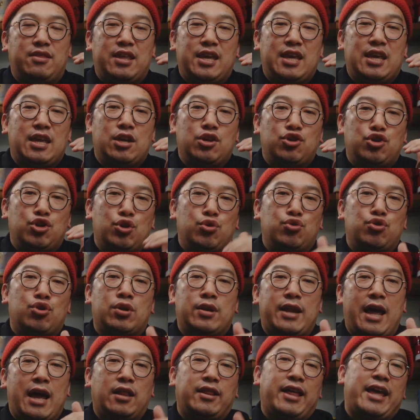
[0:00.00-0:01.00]
the
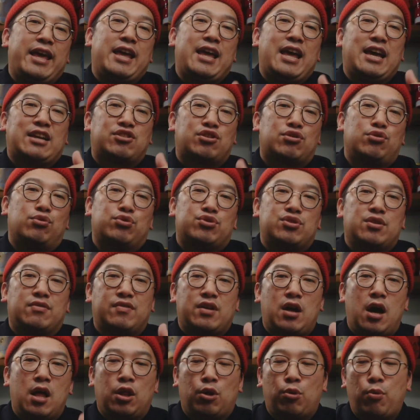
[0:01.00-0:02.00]
Union LA exclusive
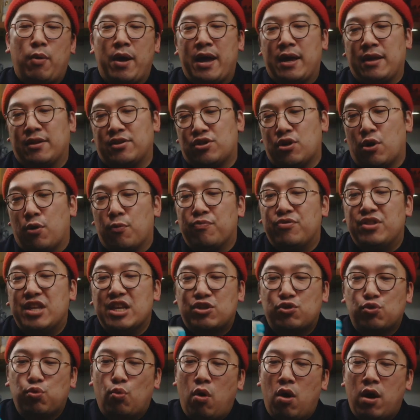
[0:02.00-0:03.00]
colorway. So
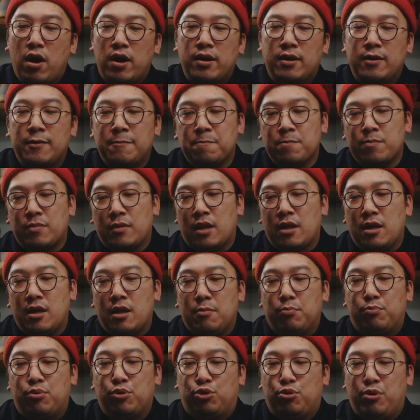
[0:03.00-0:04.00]
this one
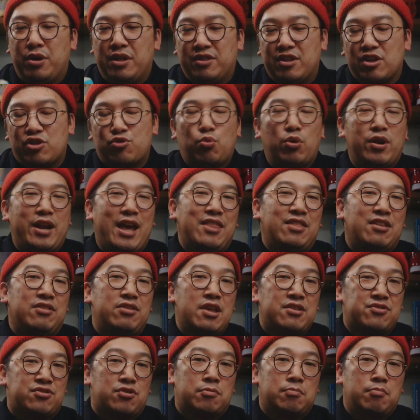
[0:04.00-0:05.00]
between this one and the
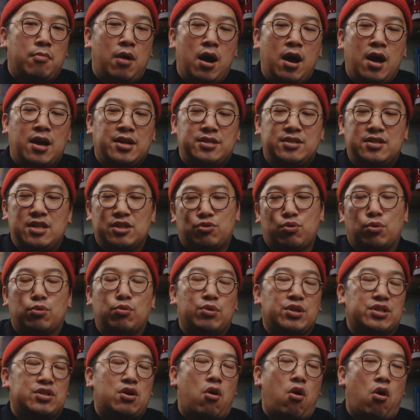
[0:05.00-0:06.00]
Desert Moss, this one
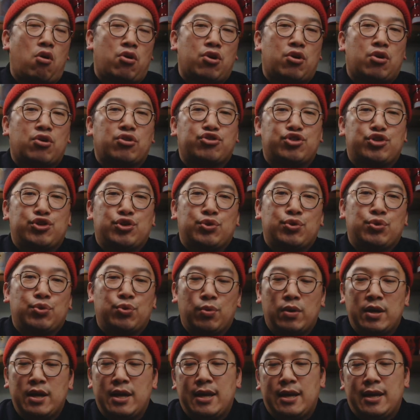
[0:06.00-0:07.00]
was harder
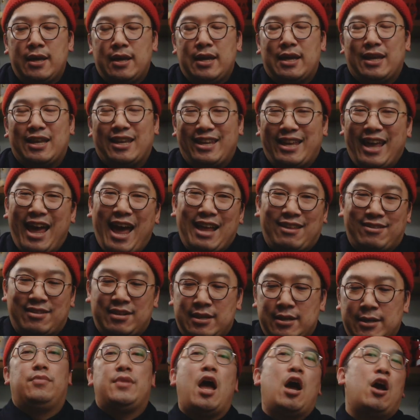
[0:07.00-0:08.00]
to
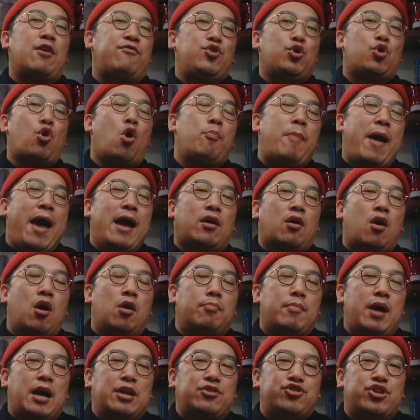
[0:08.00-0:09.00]
get. Now, if you go back
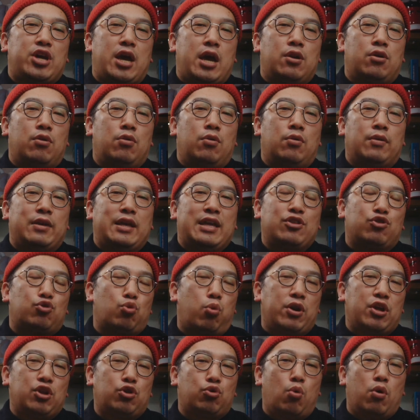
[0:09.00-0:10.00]
on my channel in
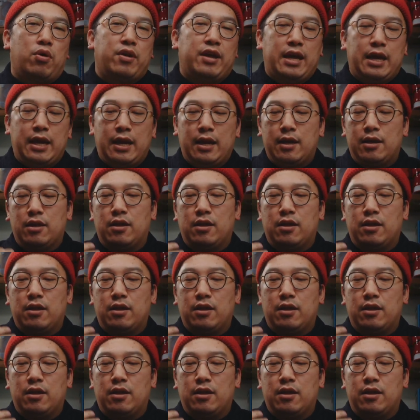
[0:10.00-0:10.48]
2020,